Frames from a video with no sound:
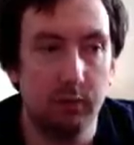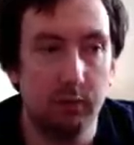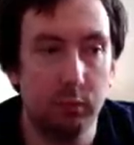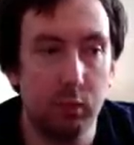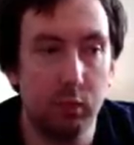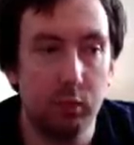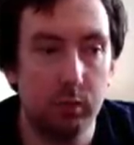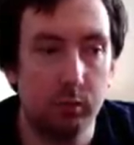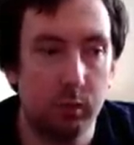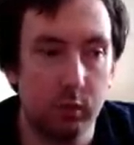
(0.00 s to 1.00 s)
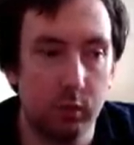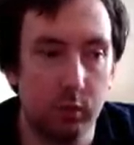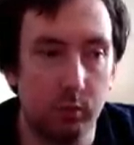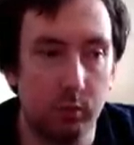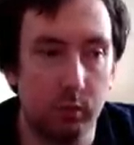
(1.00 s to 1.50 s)
block them to stop
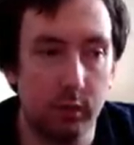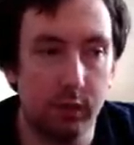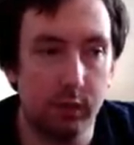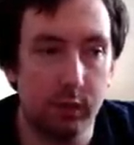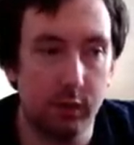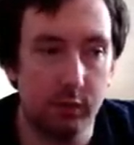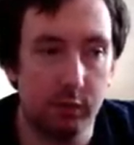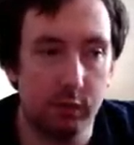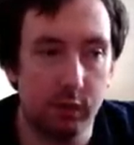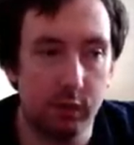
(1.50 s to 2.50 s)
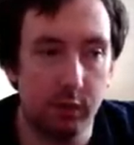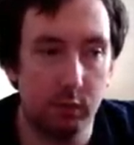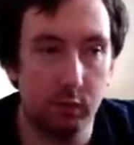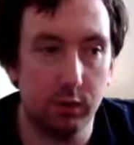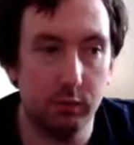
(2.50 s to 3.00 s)
them running, and then try and take
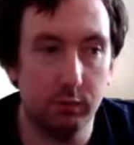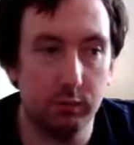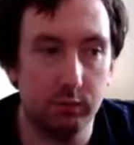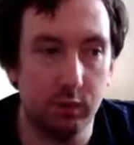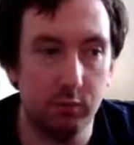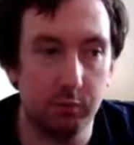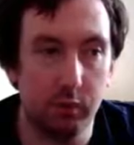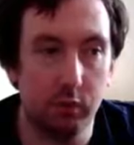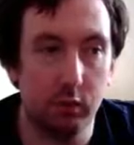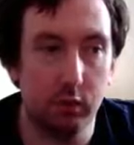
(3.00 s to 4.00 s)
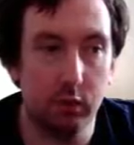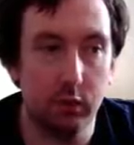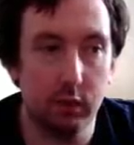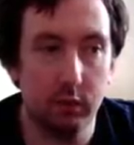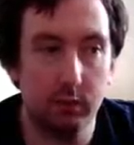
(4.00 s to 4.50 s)
one flesh pound out at a
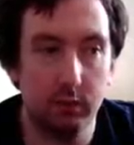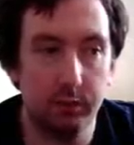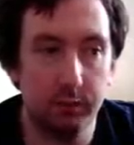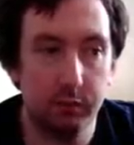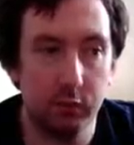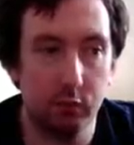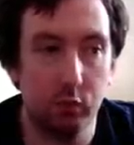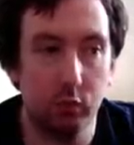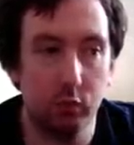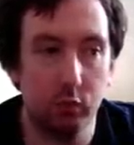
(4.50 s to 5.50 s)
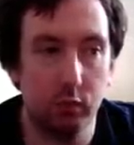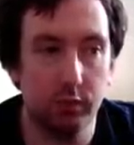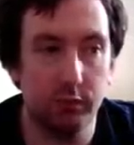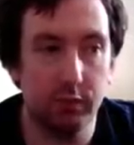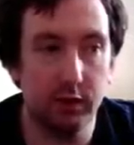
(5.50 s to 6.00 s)
time. Just watch you don't get
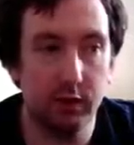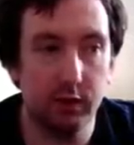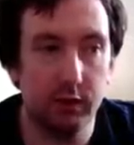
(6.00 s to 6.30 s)
flanked.